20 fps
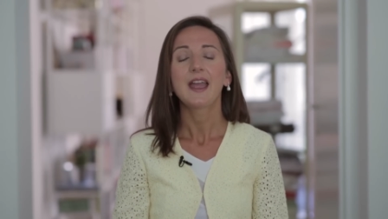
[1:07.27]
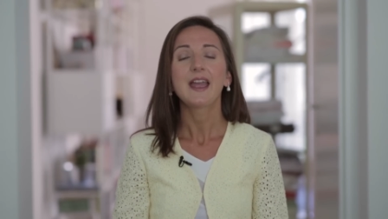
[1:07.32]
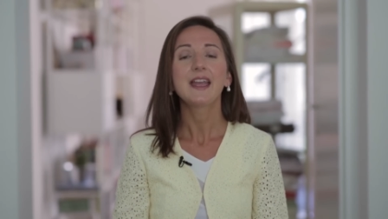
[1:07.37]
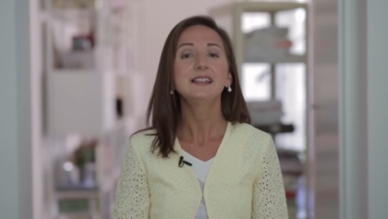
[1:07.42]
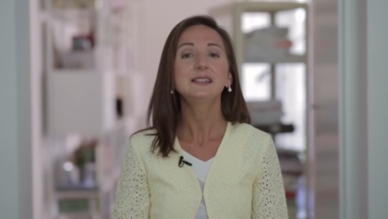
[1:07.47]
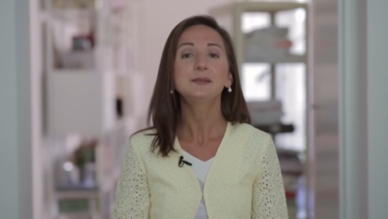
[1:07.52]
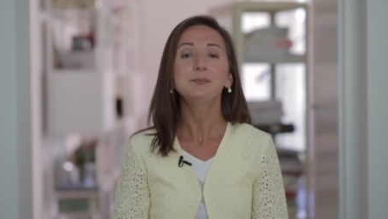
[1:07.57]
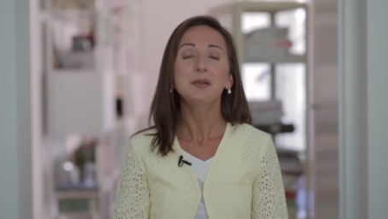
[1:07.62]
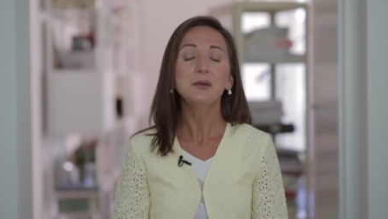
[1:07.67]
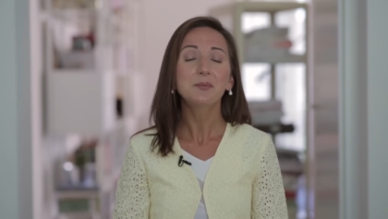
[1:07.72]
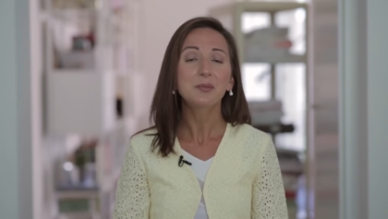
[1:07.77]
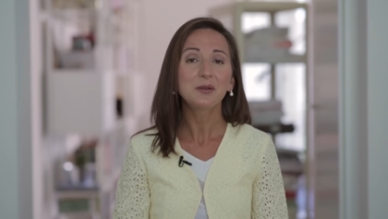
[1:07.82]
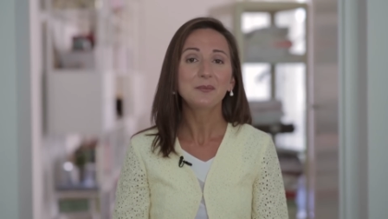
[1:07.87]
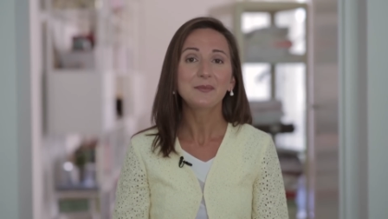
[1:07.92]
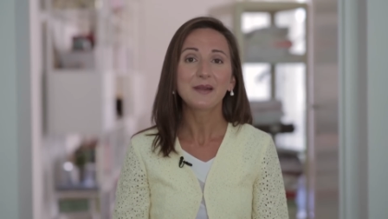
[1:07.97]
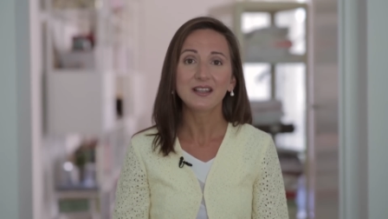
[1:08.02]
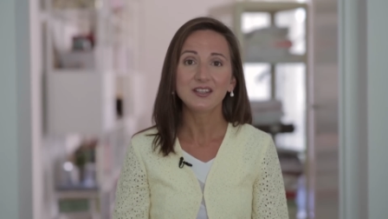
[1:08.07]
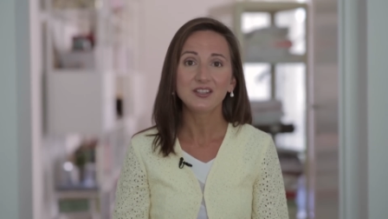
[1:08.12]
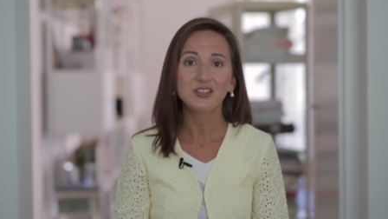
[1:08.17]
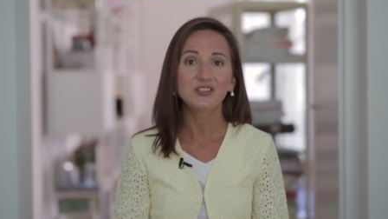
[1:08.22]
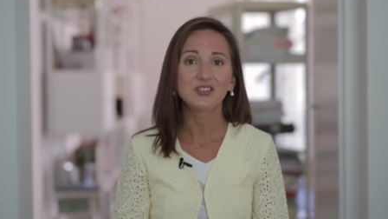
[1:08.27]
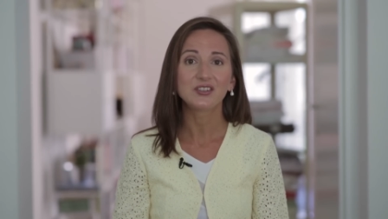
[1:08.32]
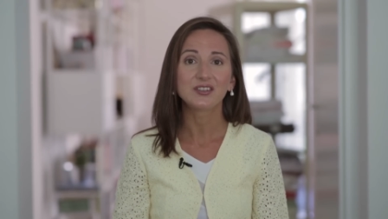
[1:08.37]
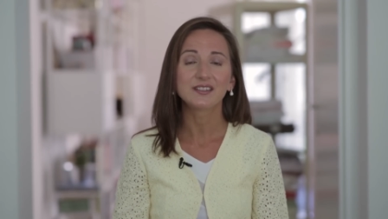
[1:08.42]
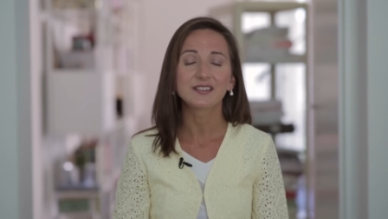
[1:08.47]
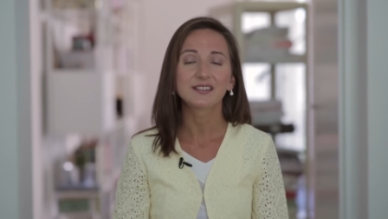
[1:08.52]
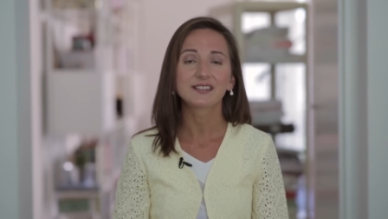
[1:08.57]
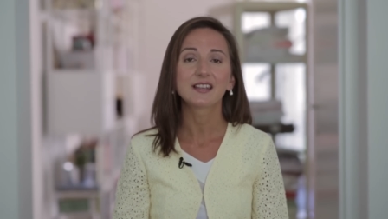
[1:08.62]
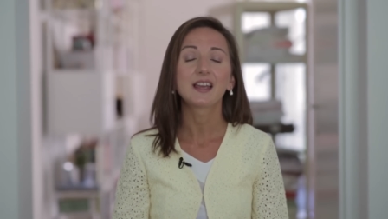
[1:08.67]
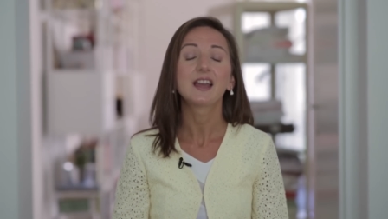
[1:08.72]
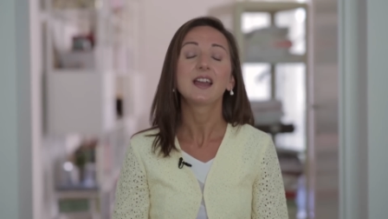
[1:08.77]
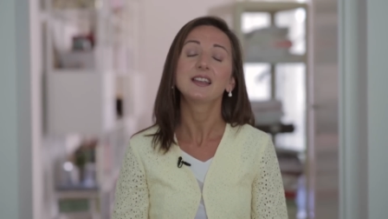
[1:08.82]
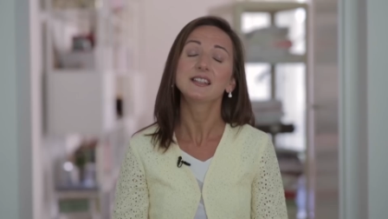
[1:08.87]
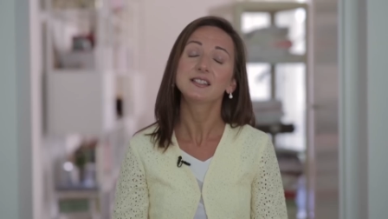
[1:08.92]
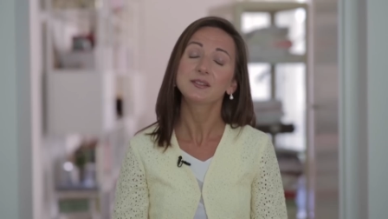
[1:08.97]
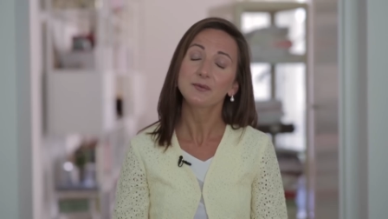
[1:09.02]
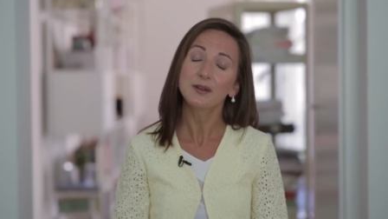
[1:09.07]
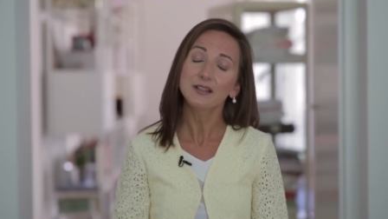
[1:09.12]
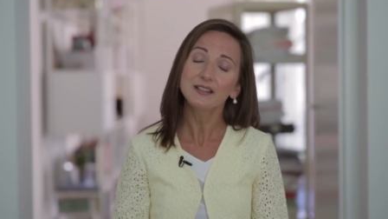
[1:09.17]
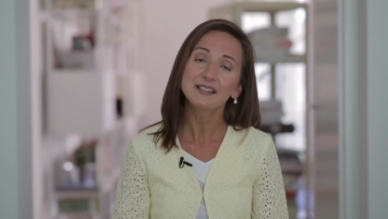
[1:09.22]
As people managers,
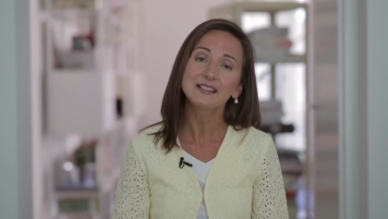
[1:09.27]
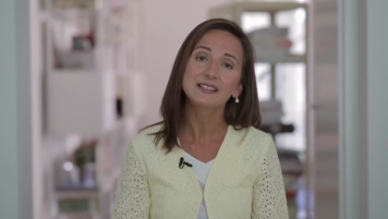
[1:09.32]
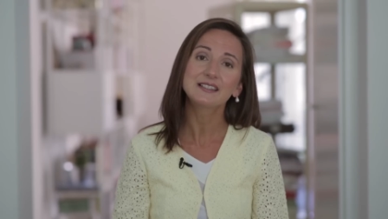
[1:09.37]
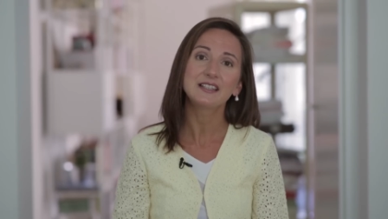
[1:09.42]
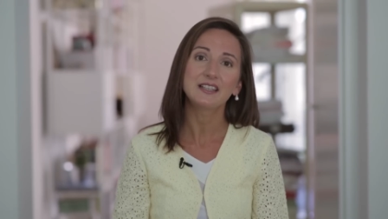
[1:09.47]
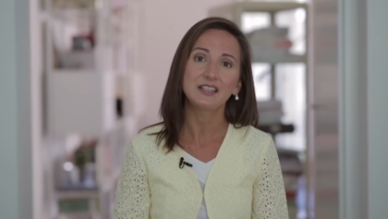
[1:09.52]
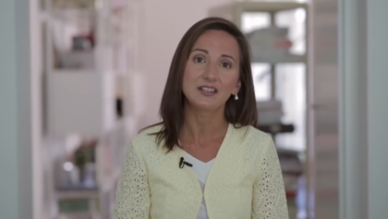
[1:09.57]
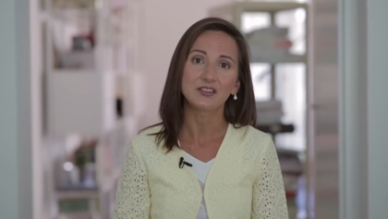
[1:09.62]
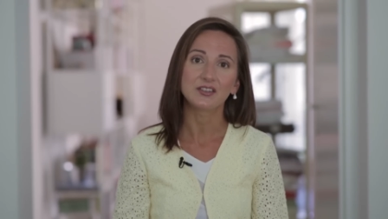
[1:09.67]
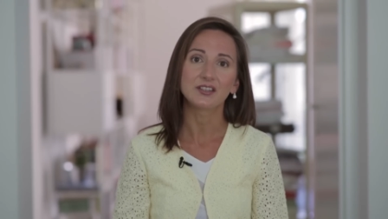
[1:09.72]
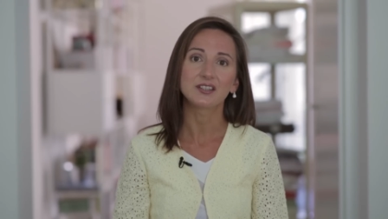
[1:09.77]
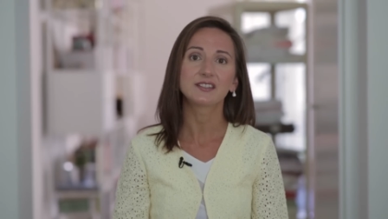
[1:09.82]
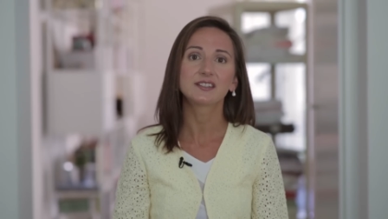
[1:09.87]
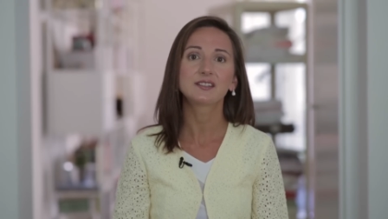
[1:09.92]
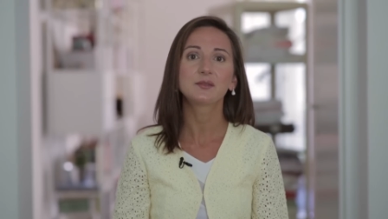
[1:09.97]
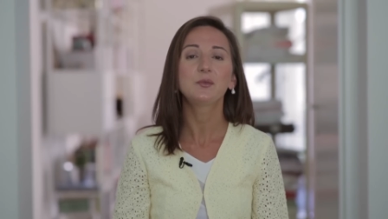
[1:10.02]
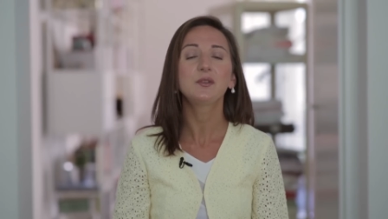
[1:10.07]
as well as leaders,